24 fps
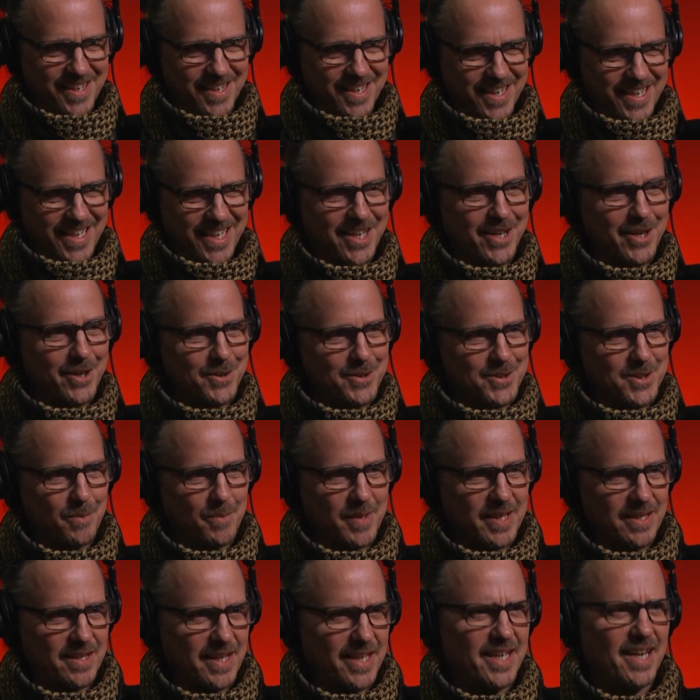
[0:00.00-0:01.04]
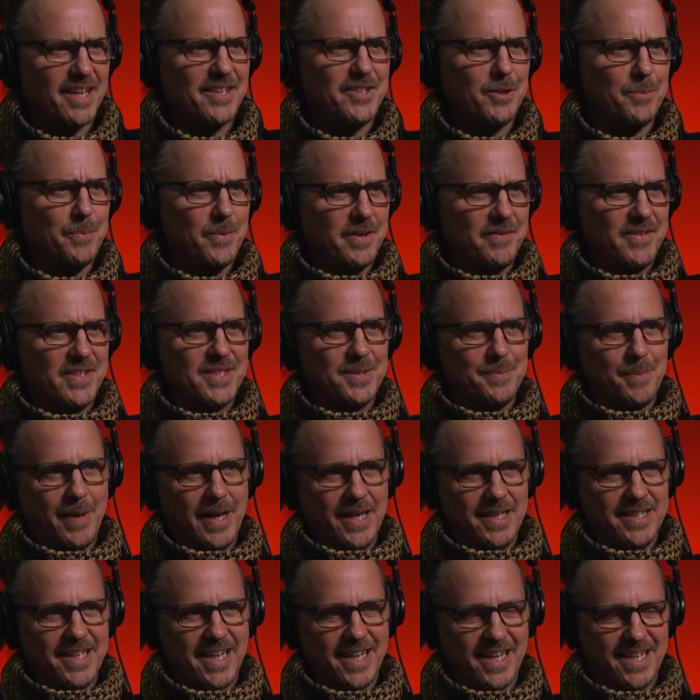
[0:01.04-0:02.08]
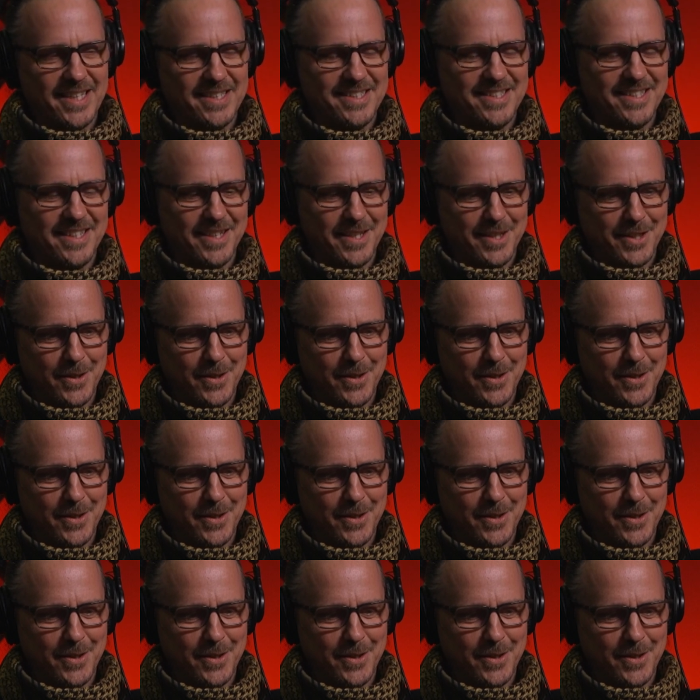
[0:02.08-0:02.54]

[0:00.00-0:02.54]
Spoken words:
hear somebody, like on your previous podcast,